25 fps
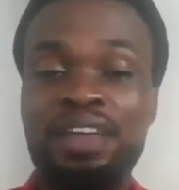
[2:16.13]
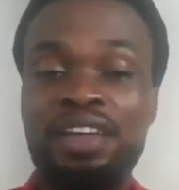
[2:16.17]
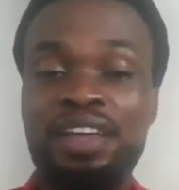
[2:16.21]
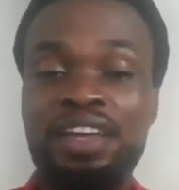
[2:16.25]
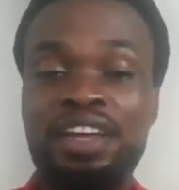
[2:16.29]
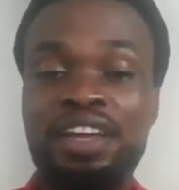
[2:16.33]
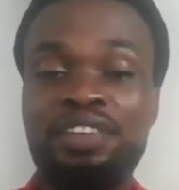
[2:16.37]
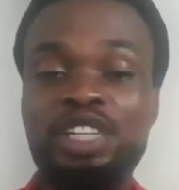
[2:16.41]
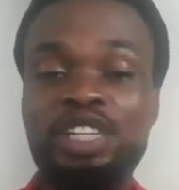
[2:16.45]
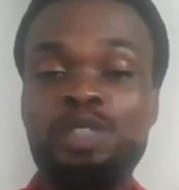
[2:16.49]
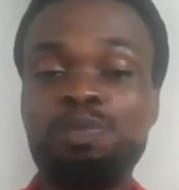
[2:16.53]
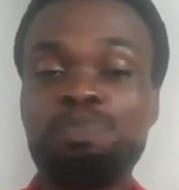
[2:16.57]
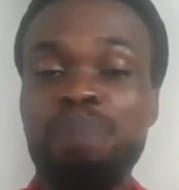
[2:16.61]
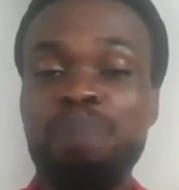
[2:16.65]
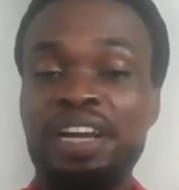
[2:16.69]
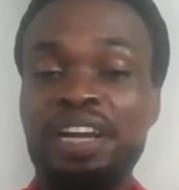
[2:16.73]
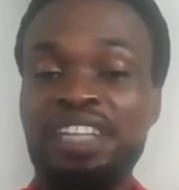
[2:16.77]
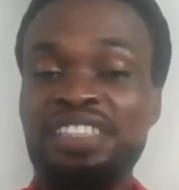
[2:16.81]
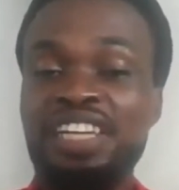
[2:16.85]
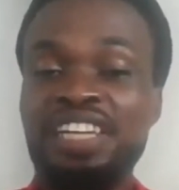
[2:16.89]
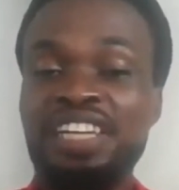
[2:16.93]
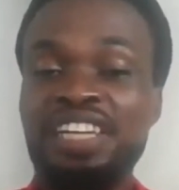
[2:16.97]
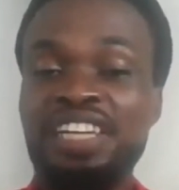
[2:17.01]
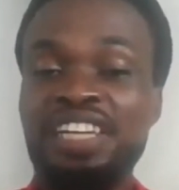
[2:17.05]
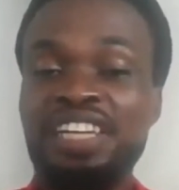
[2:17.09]
a
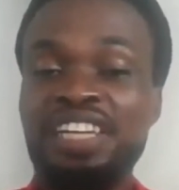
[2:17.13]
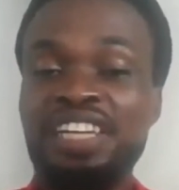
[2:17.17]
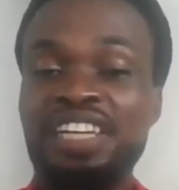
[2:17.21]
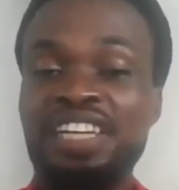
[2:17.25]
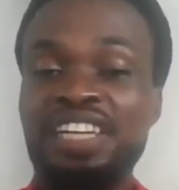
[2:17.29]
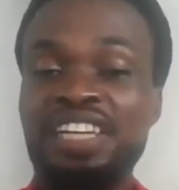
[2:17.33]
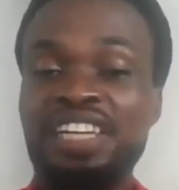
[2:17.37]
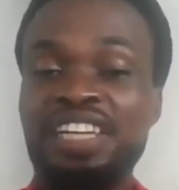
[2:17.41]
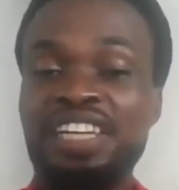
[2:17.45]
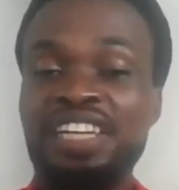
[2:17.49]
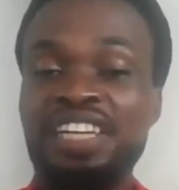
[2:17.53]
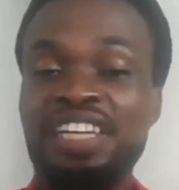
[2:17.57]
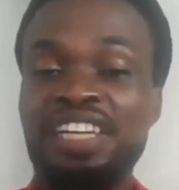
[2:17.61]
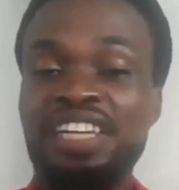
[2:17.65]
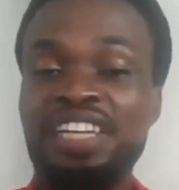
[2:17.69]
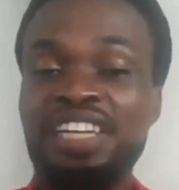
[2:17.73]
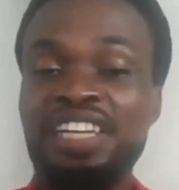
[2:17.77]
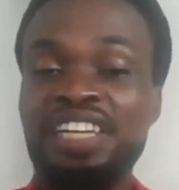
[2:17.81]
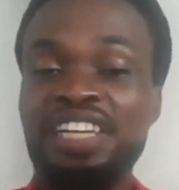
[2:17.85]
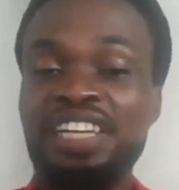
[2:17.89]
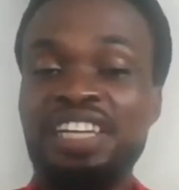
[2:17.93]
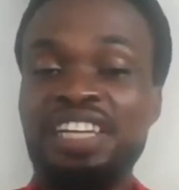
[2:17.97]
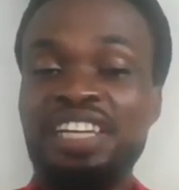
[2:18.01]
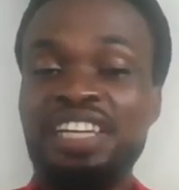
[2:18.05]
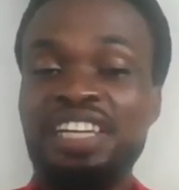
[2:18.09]
respected instructor
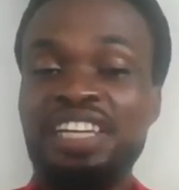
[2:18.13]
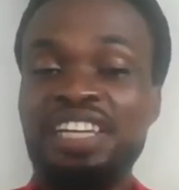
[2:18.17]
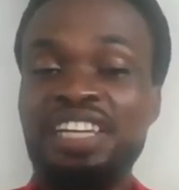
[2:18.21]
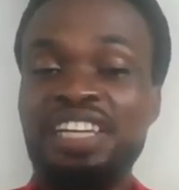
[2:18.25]
at